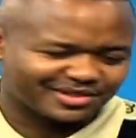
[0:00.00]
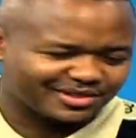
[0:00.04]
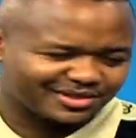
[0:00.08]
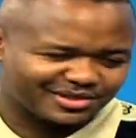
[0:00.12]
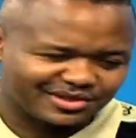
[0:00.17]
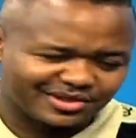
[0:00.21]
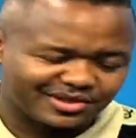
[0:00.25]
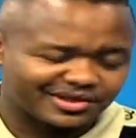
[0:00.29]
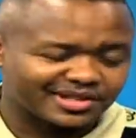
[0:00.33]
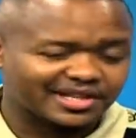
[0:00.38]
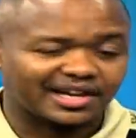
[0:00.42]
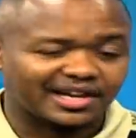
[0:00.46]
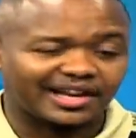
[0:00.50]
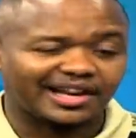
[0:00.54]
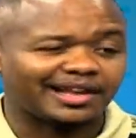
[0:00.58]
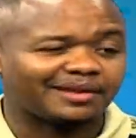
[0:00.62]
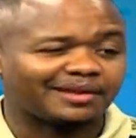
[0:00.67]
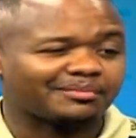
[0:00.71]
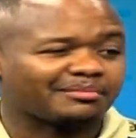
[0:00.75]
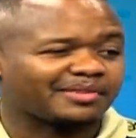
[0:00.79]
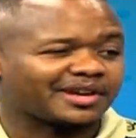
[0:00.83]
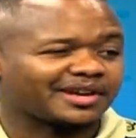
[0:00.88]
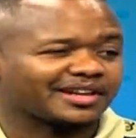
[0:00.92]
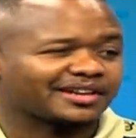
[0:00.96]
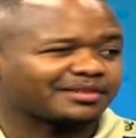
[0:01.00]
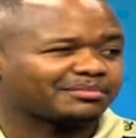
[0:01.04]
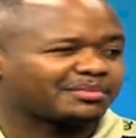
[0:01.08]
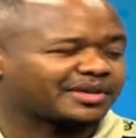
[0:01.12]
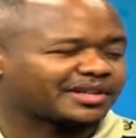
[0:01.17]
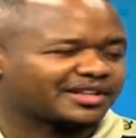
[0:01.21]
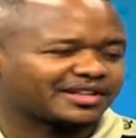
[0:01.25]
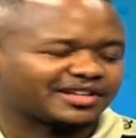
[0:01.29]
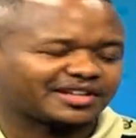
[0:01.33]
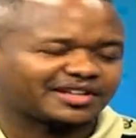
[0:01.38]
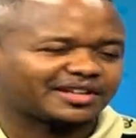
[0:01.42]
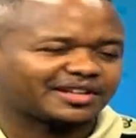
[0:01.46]
you know, ana clap back, but
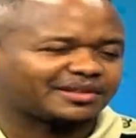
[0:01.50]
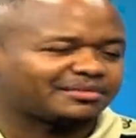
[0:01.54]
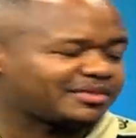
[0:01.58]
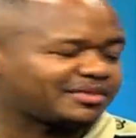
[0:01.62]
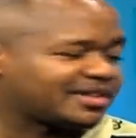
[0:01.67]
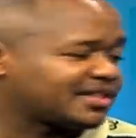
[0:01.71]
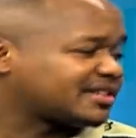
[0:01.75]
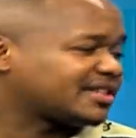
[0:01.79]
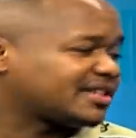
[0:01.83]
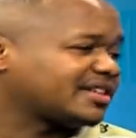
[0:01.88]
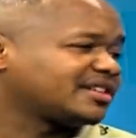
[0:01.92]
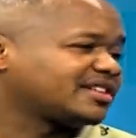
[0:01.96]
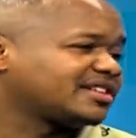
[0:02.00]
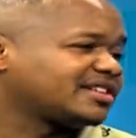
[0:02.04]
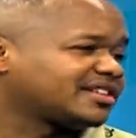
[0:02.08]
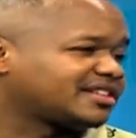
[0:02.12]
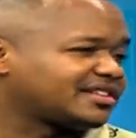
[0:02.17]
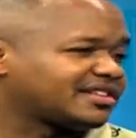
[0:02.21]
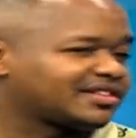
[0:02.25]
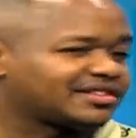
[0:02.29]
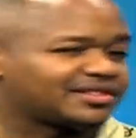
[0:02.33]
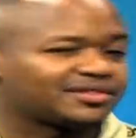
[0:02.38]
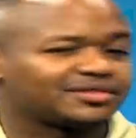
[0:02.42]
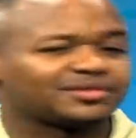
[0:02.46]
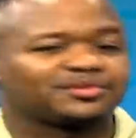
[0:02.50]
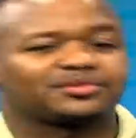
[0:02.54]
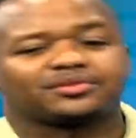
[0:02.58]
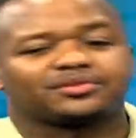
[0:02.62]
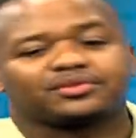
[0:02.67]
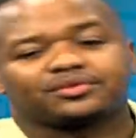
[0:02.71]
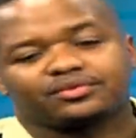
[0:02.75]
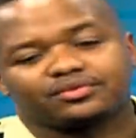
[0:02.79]
ananiambia isaidii kitu, so...